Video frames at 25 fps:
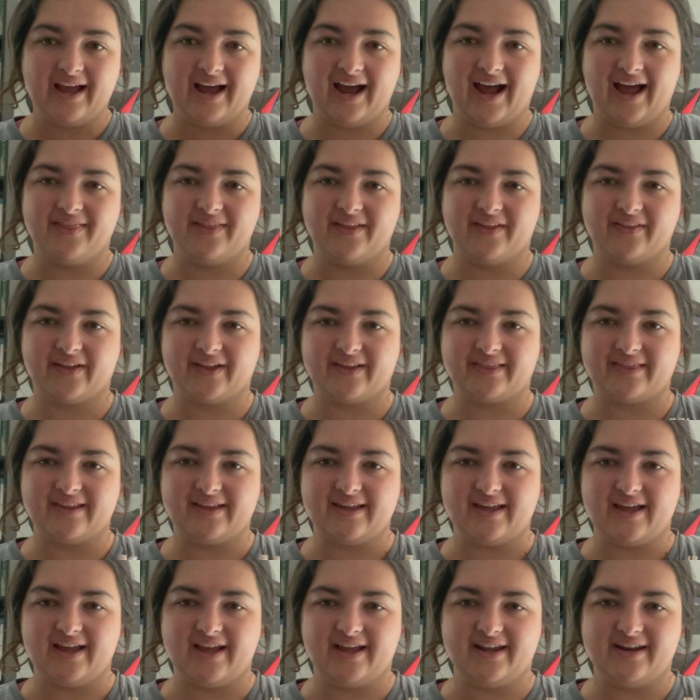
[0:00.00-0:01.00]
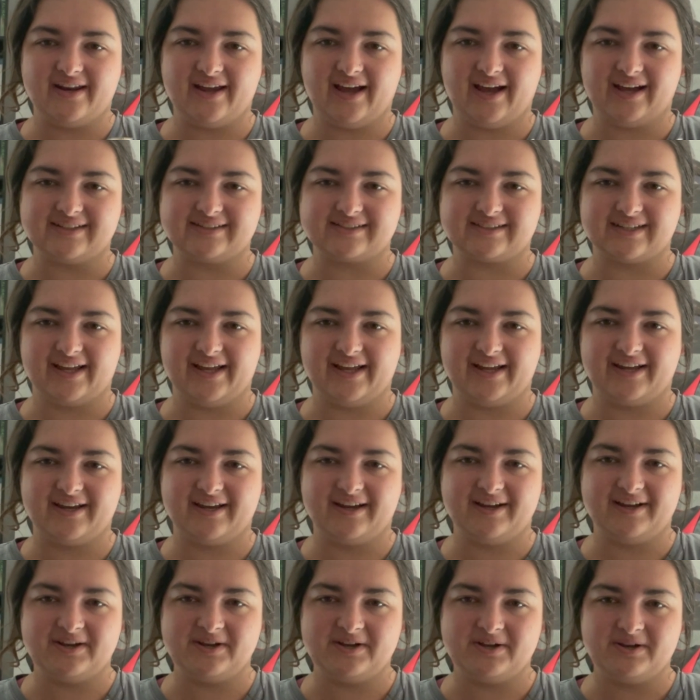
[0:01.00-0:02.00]
and then like the end has
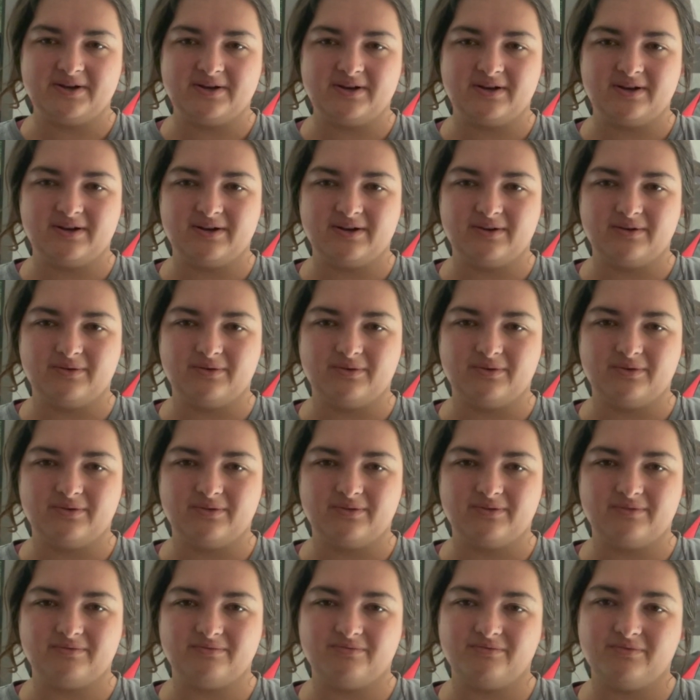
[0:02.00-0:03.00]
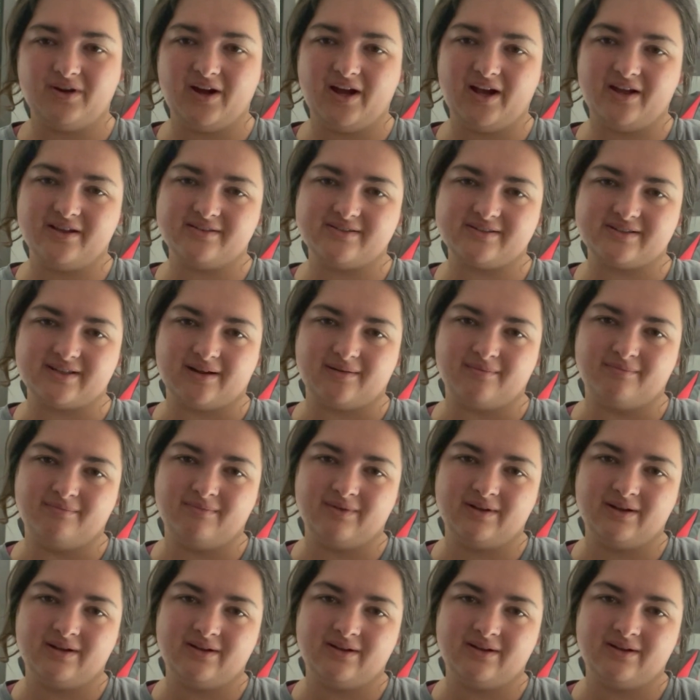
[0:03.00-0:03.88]
like some.